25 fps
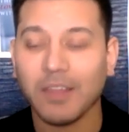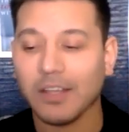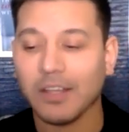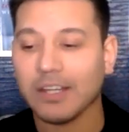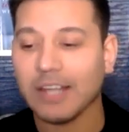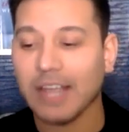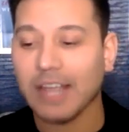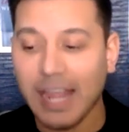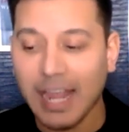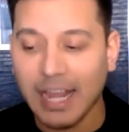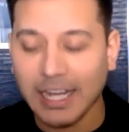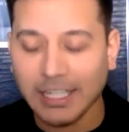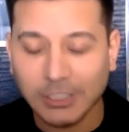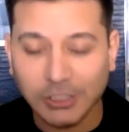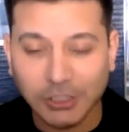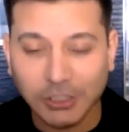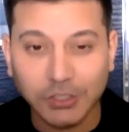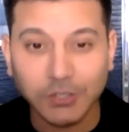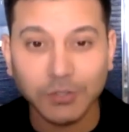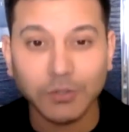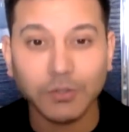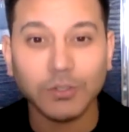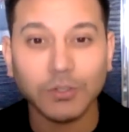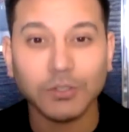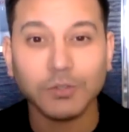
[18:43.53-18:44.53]
Okay, I
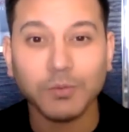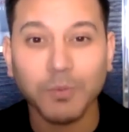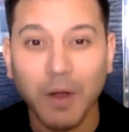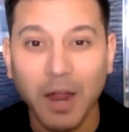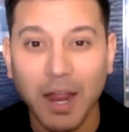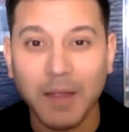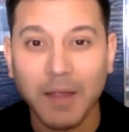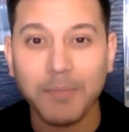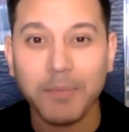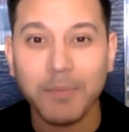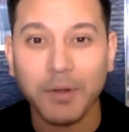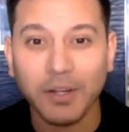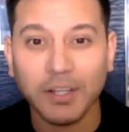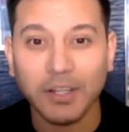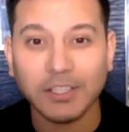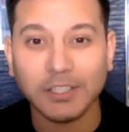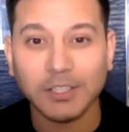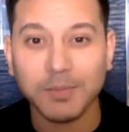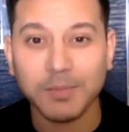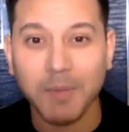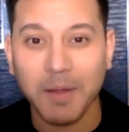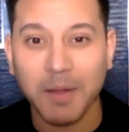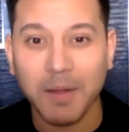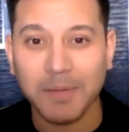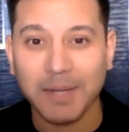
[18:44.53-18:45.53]
choose what I put
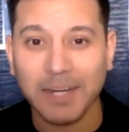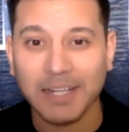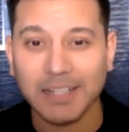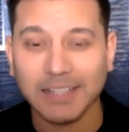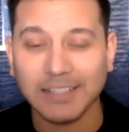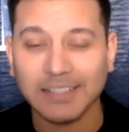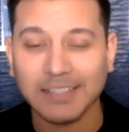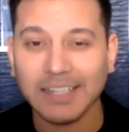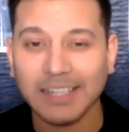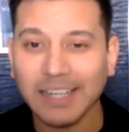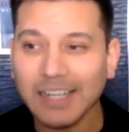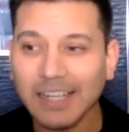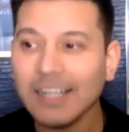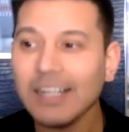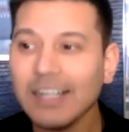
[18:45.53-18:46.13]
into my mind.